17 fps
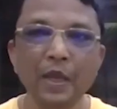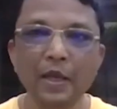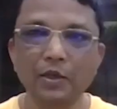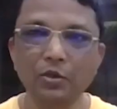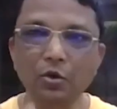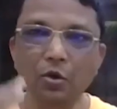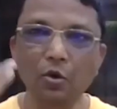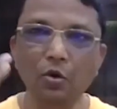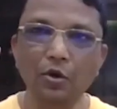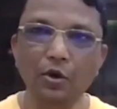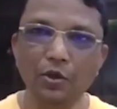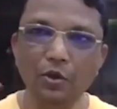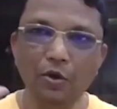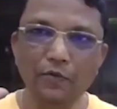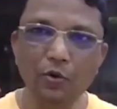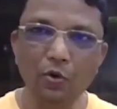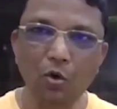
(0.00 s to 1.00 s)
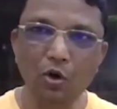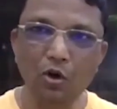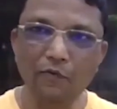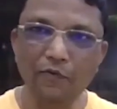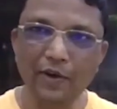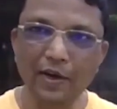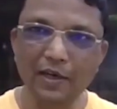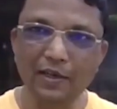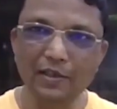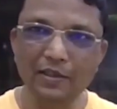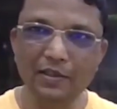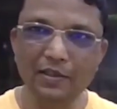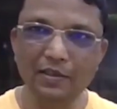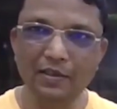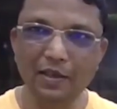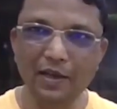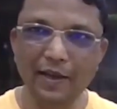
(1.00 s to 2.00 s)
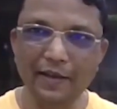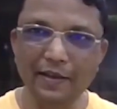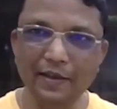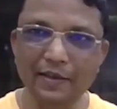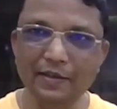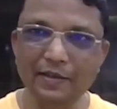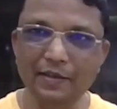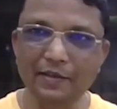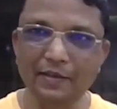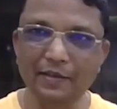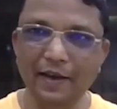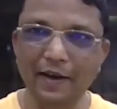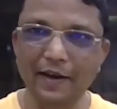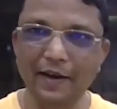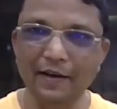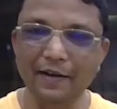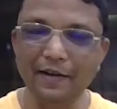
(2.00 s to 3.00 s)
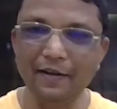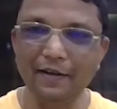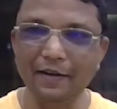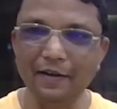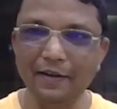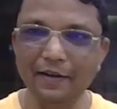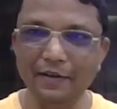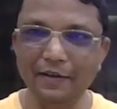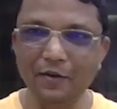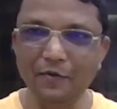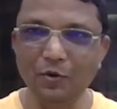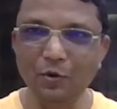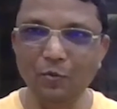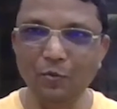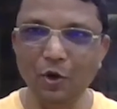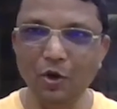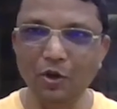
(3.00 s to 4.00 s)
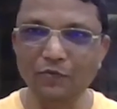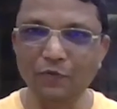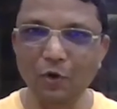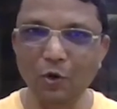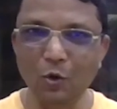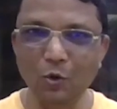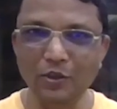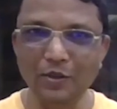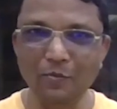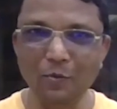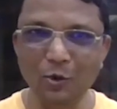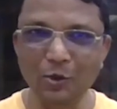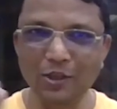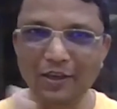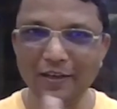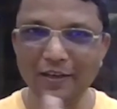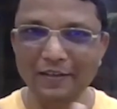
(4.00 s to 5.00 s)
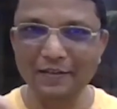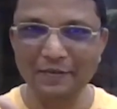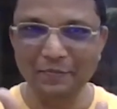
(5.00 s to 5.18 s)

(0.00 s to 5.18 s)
So you have to hold your fingers like this, and you have to, because for closing both the